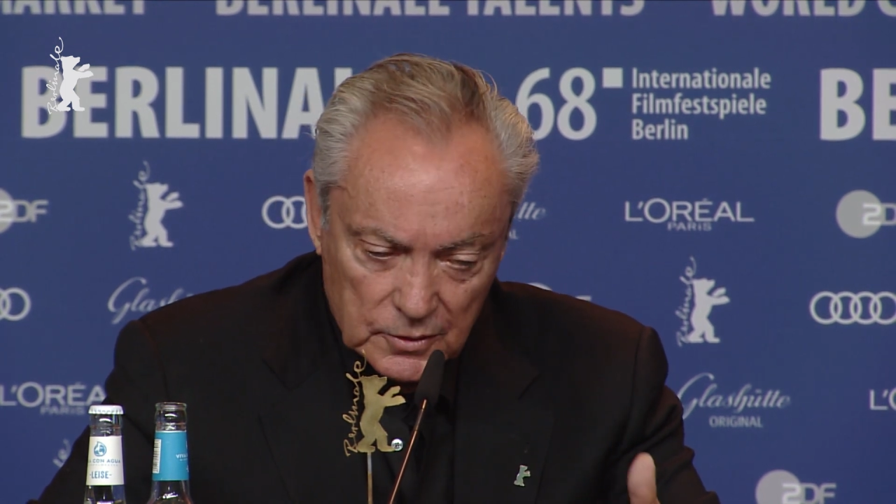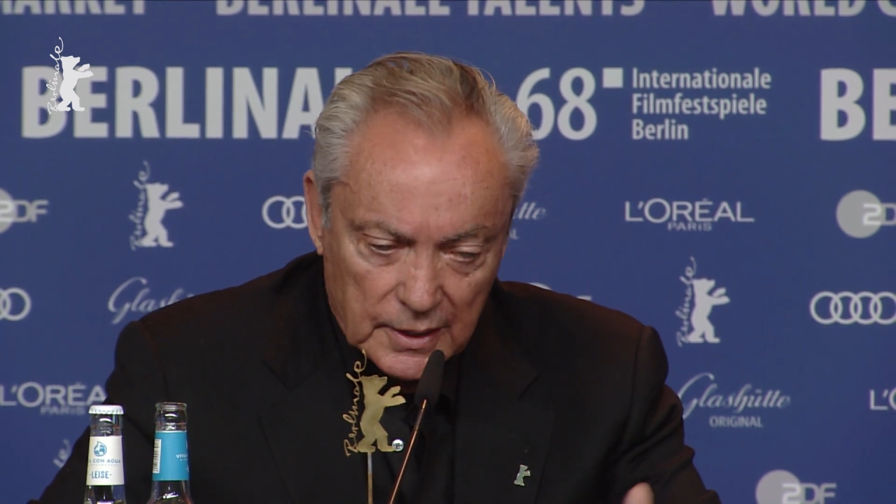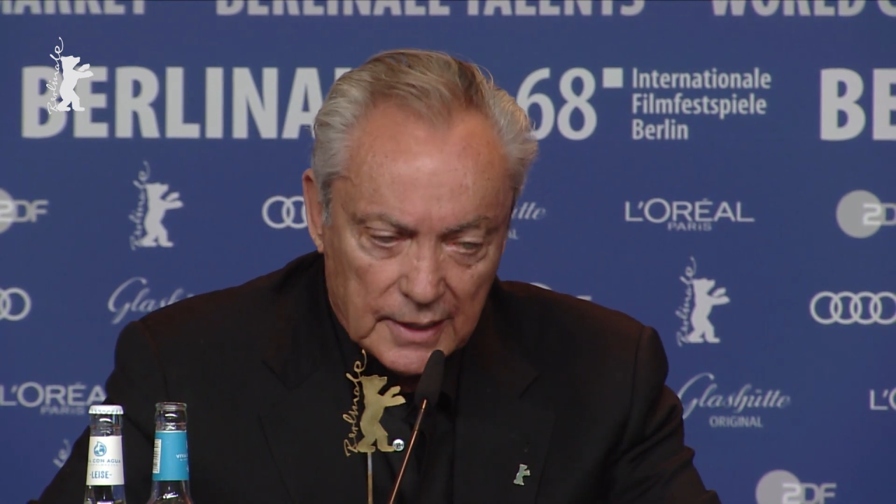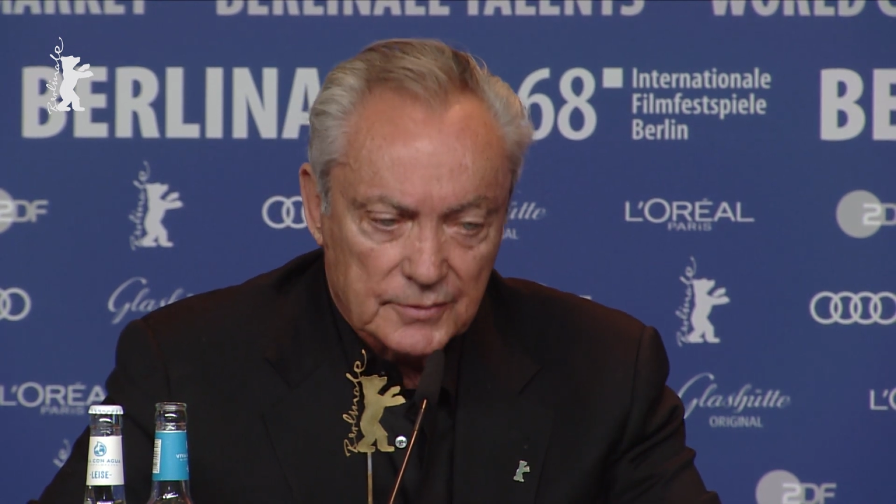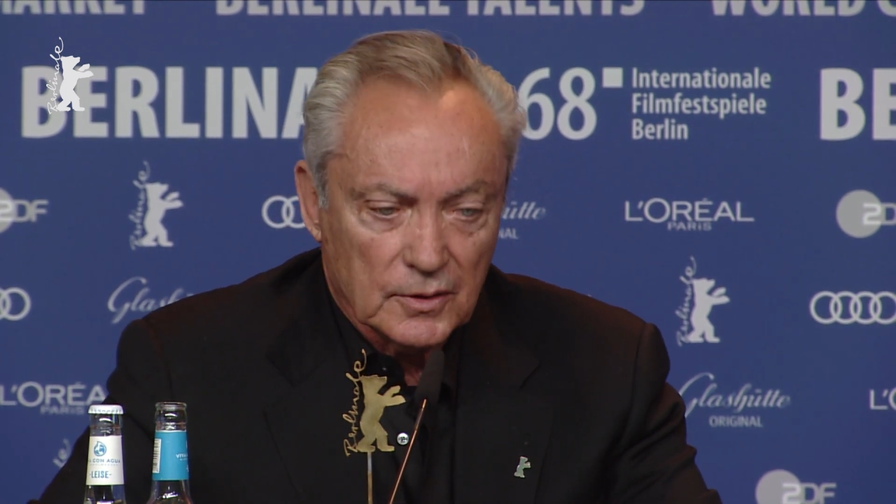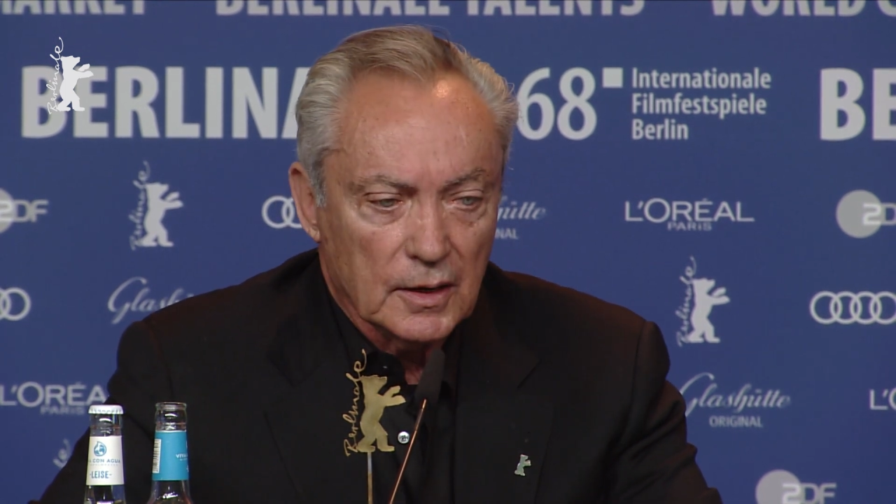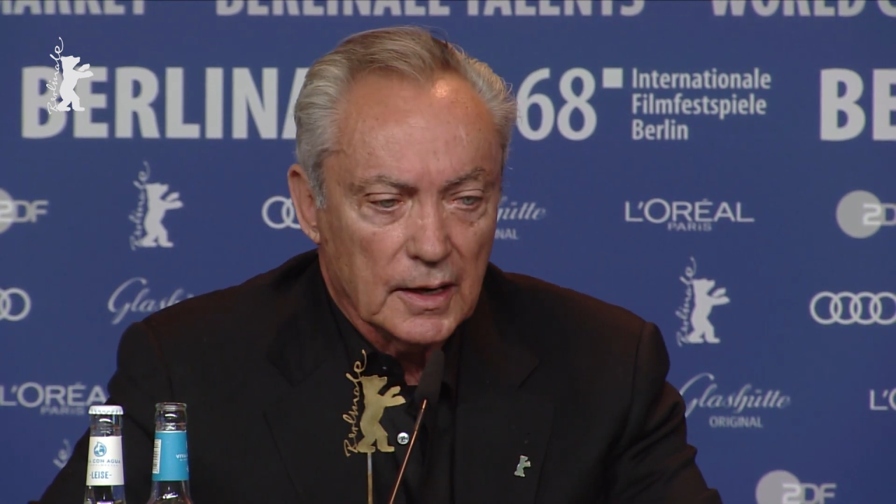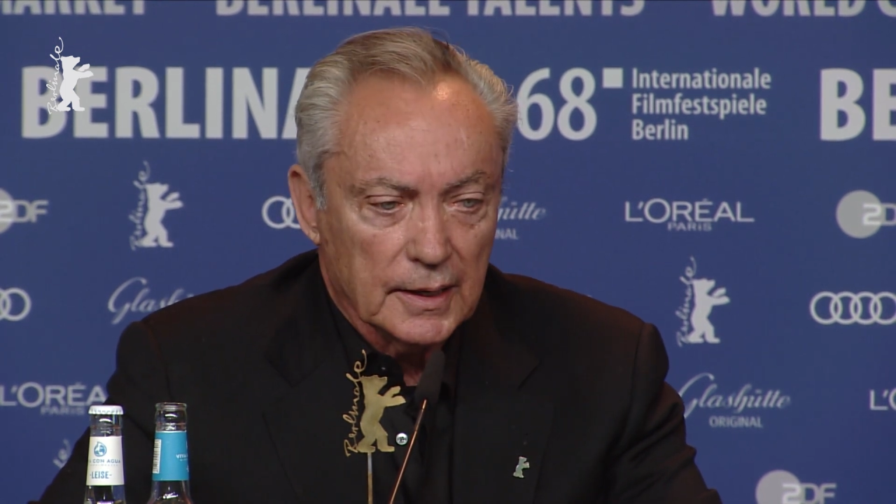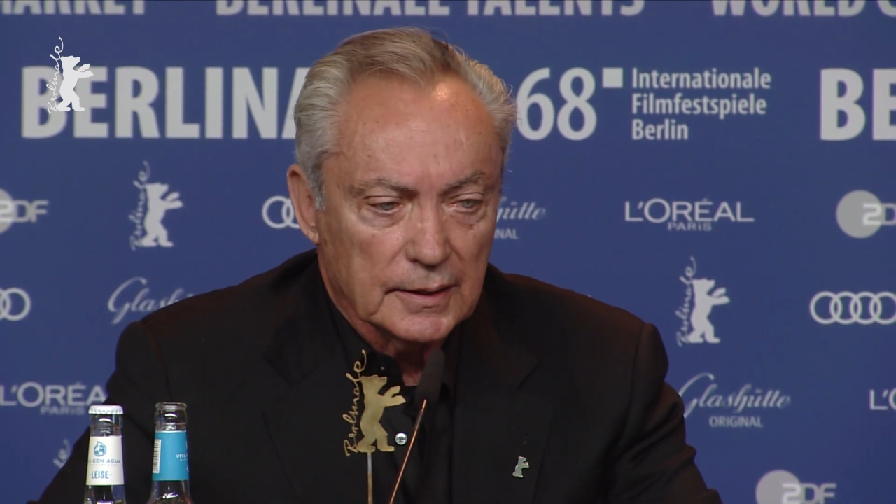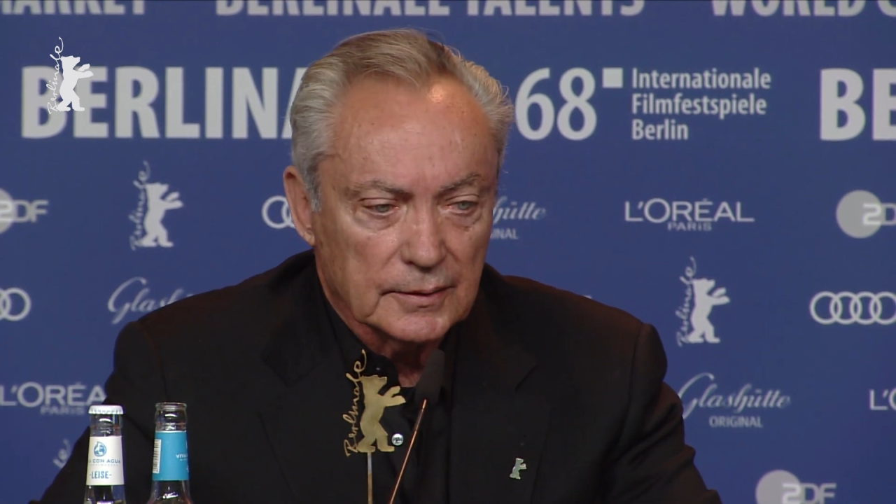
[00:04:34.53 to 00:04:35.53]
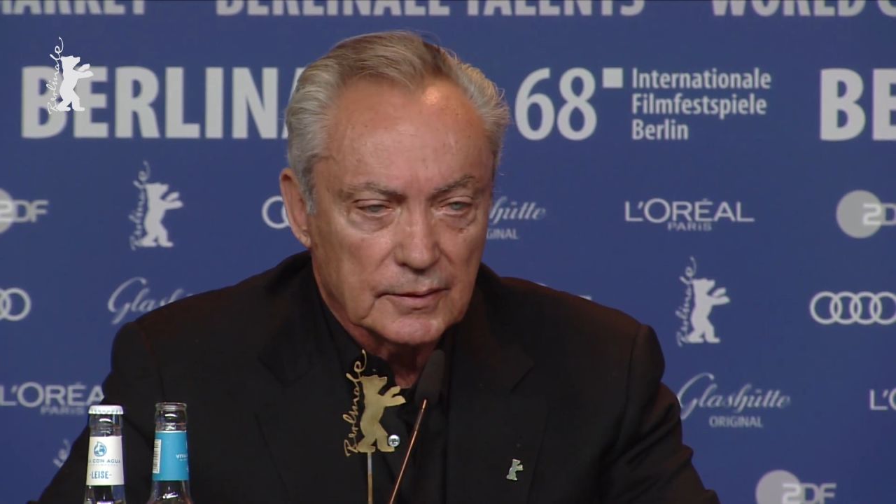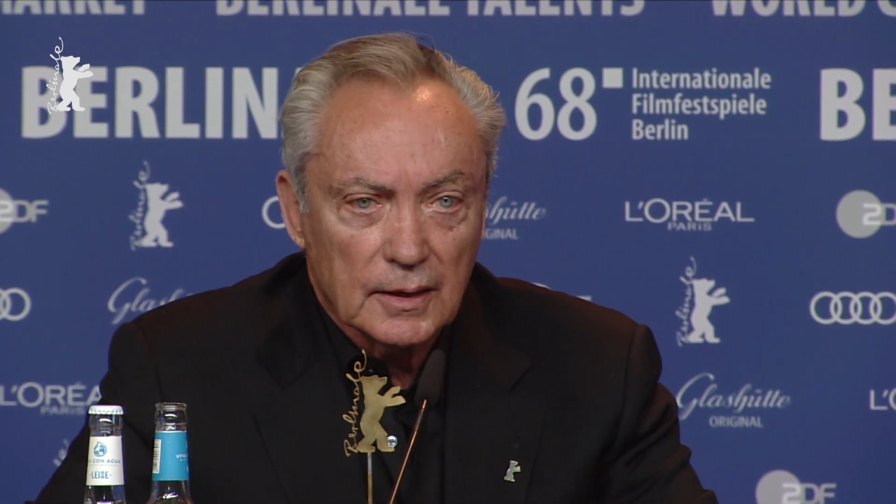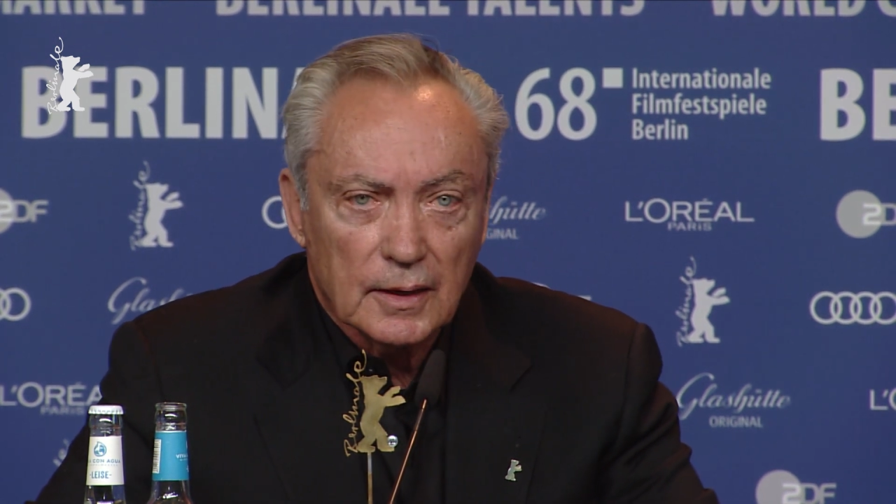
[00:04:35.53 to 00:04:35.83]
together, and